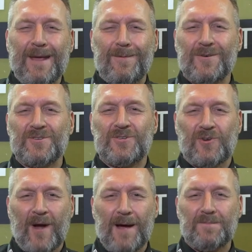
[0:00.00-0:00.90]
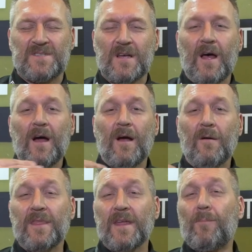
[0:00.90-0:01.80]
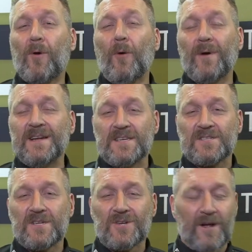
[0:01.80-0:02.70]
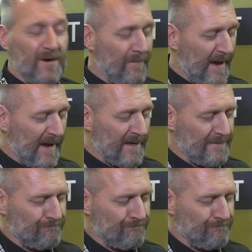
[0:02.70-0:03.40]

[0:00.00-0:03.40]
keeping those straps the appropriate distance on your back.